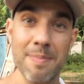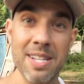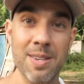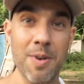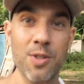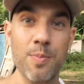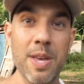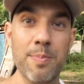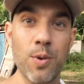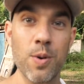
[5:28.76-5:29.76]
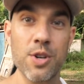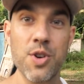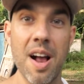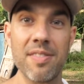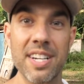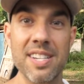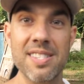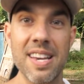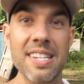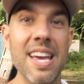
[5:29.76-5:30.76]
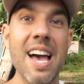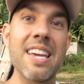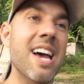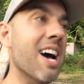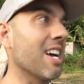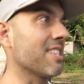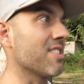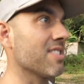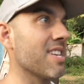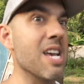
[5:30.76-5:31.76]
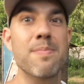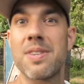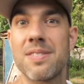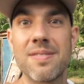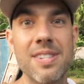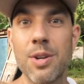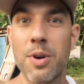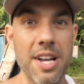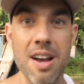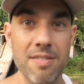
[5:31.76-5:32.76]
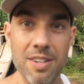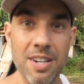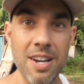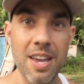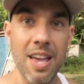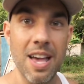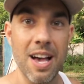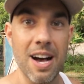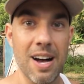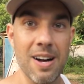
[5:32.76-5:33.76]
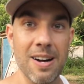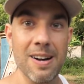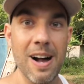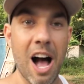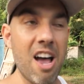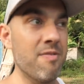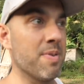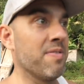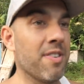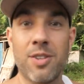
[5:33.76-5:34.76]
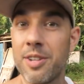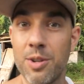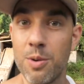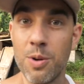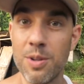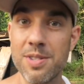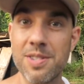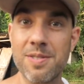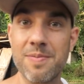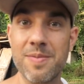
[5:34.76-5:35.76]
I've met some other people who are traveling and said, yeah, yeah, I just came and did whatever. Uh, I've been following the rules.